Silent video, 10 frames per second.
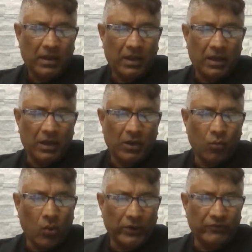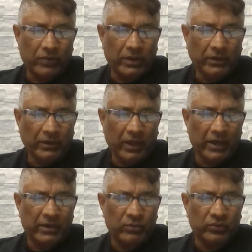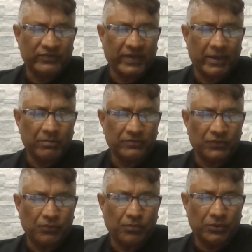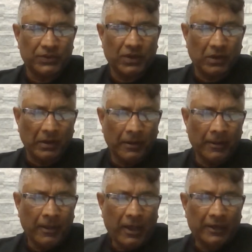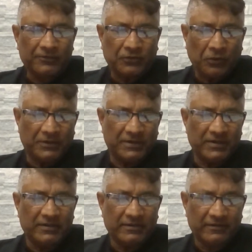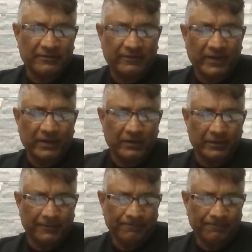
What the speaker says: one run and was able to put down a 13-second,